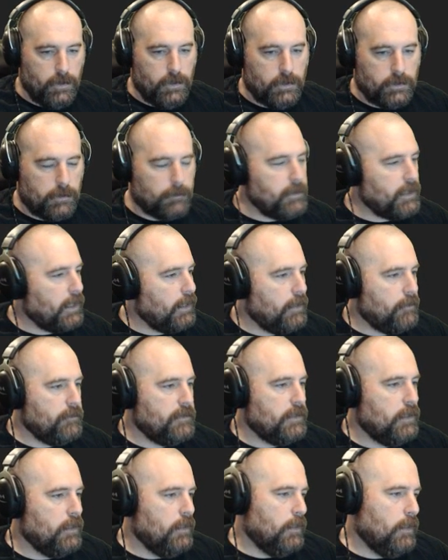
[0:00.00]

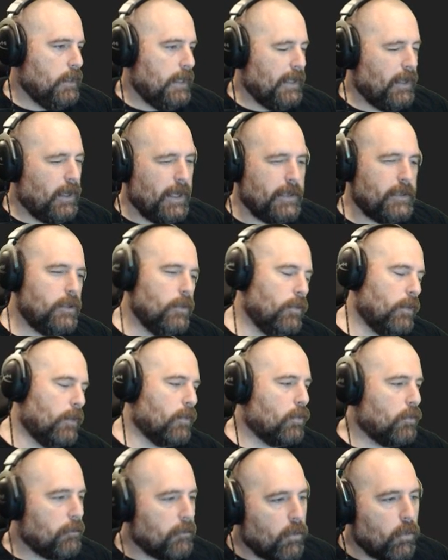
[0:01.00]
Sometimes I like doing a
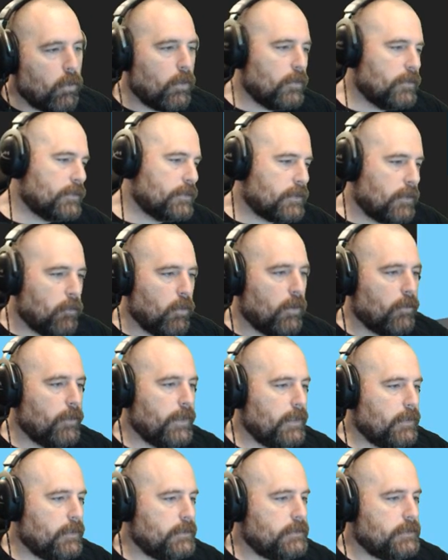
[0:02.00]
little more somewhat
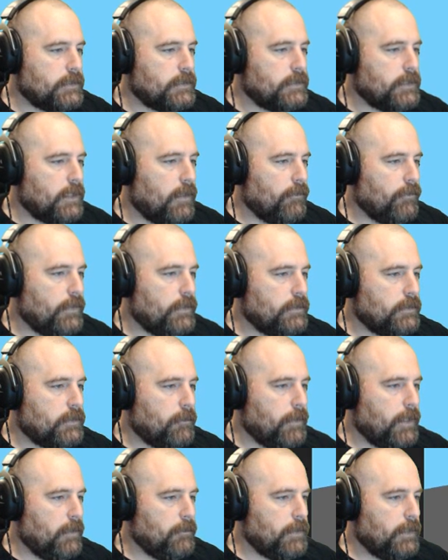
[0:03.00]
realistic stuff, and then
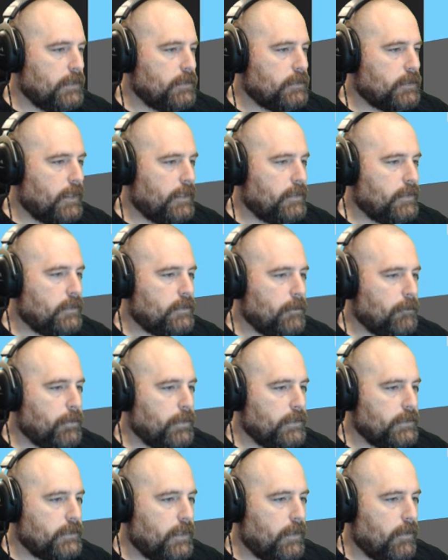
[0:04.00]
sometimes I just like the
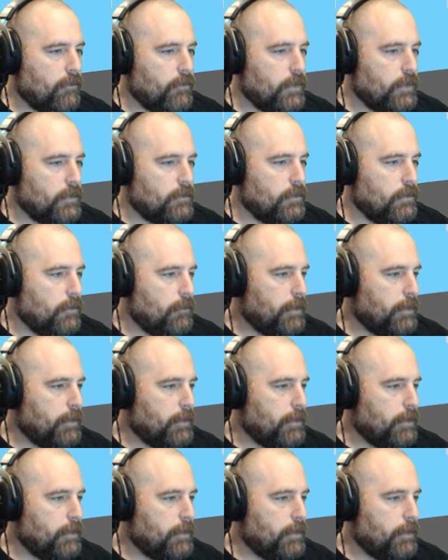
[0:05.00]
simplicity of this.